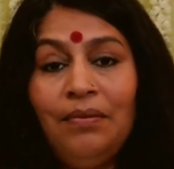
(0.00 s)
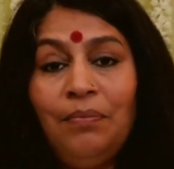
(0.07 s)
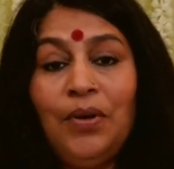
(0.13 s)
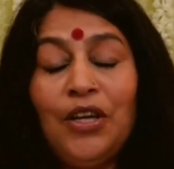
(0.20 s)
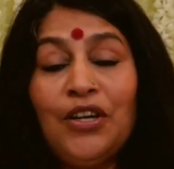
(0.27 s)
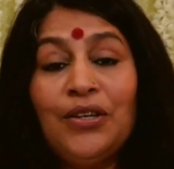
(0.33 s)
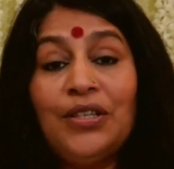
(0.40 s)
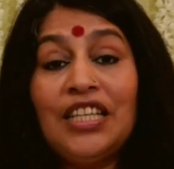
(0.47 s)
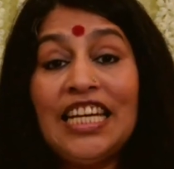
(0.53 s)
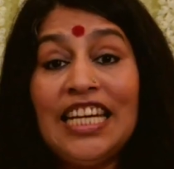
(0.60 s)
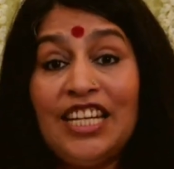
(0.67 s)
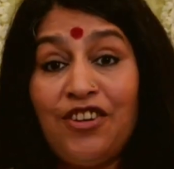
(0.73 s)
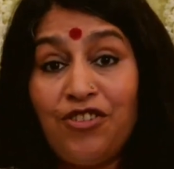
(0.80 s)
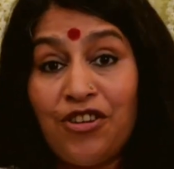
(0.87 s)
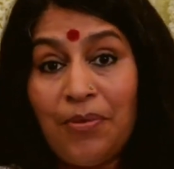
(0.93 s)
Because
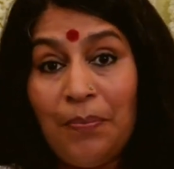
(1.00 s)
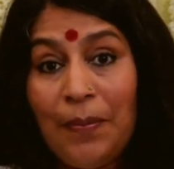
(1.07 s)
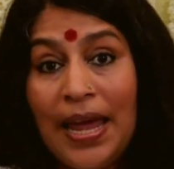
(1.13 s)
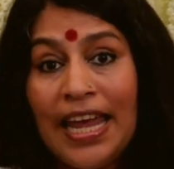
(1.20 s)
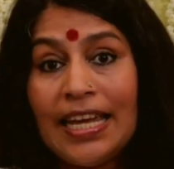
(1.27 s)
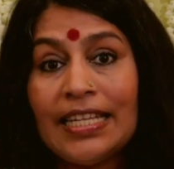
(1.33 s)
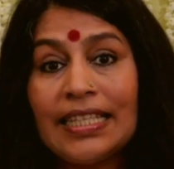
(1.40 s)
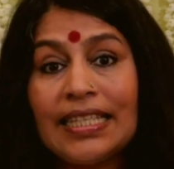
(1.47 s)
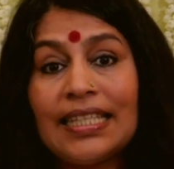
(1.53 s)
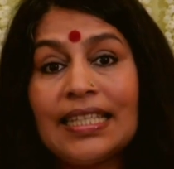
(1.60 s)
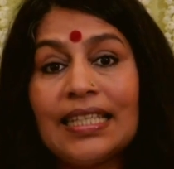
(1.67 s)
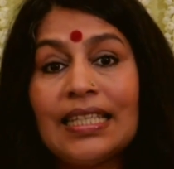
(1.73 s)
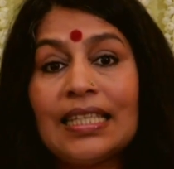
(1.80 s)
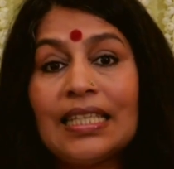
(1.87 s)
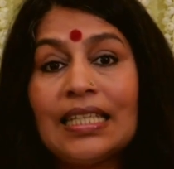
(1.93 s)
it
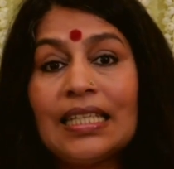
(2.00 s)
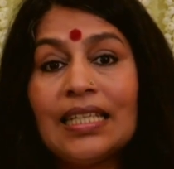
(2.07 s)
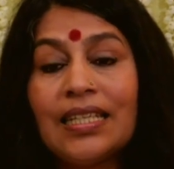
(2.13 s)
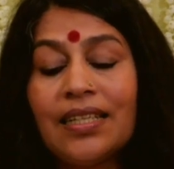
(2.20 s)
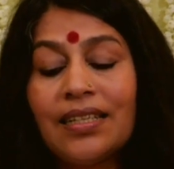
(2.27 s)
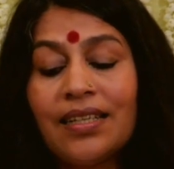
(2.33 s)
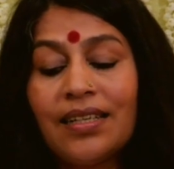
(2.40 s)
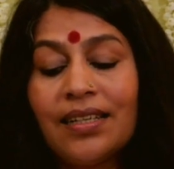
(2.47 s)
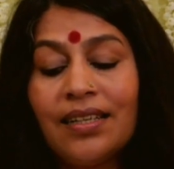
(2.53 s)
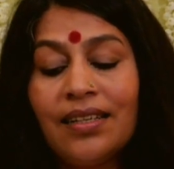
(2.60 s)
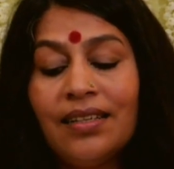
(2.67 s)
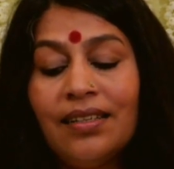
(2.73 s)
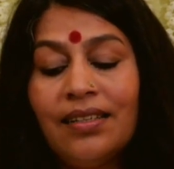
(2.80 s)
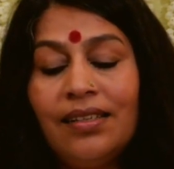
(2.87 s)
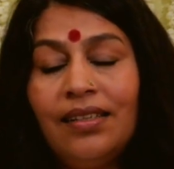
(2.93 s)
remains
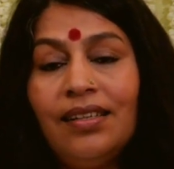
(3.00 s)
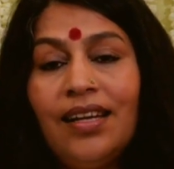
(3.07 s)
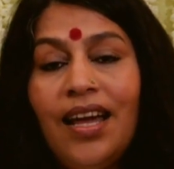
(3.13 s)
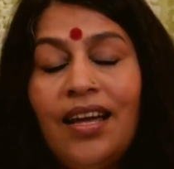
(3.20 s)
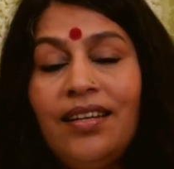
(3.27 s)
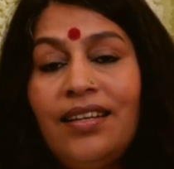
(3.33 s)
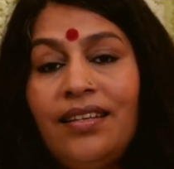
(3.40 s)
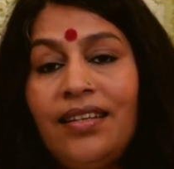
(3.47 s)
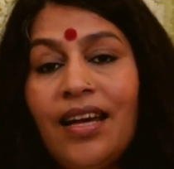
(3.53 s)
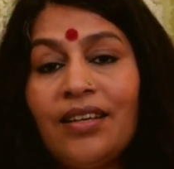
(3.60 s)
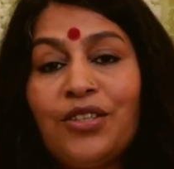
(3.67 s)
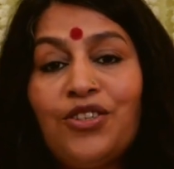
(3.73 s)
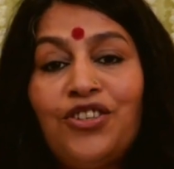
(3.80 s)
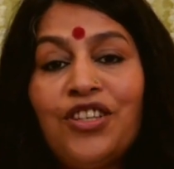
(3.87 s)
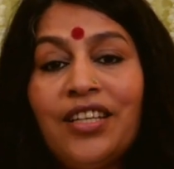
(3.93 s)
an
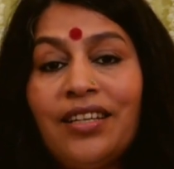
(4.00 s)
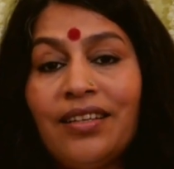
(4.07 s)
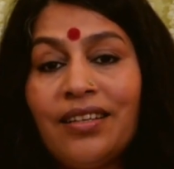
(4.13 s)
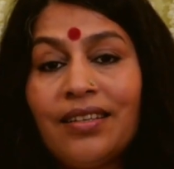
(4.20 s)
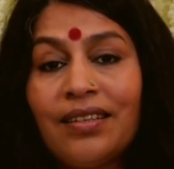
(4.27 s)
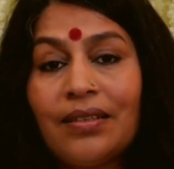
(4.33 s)
industry